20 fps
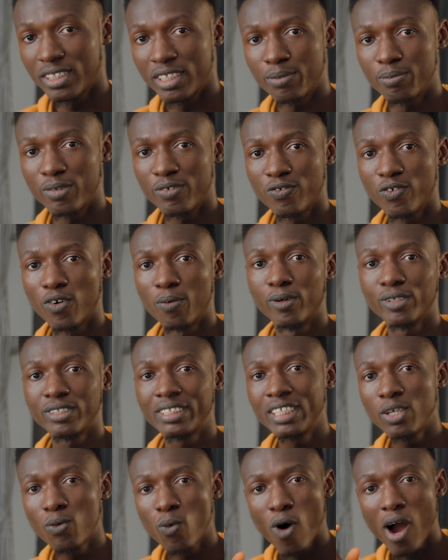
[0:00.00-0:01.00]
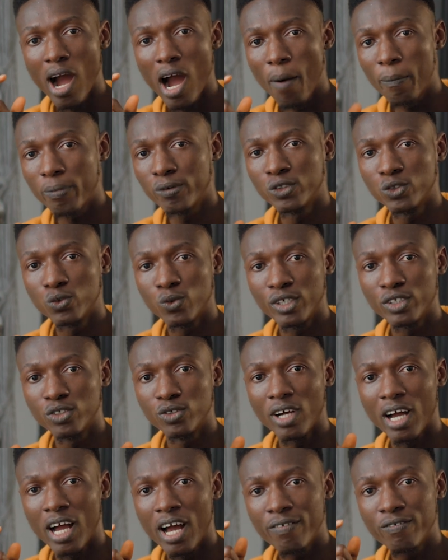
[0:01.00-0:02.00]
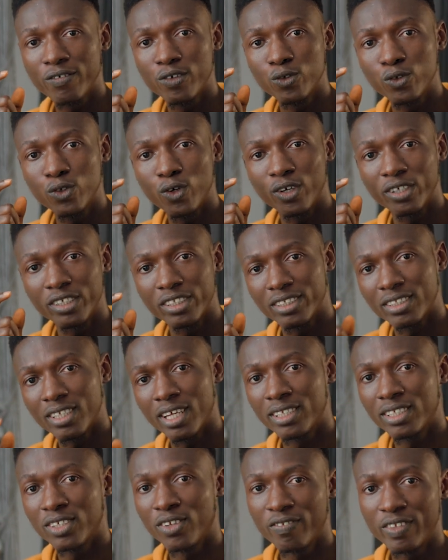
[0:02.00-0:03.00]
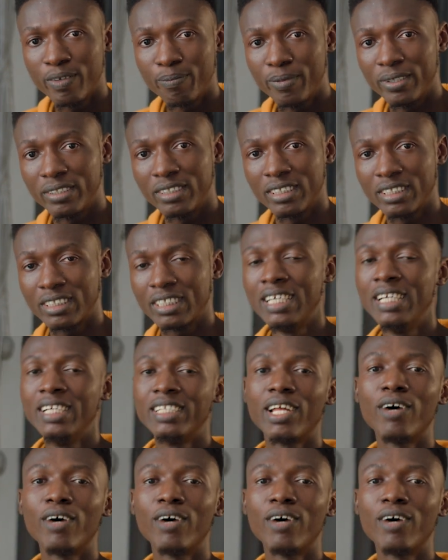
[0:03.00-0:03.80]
seen before, but see what happens when you have good understanding of the basics.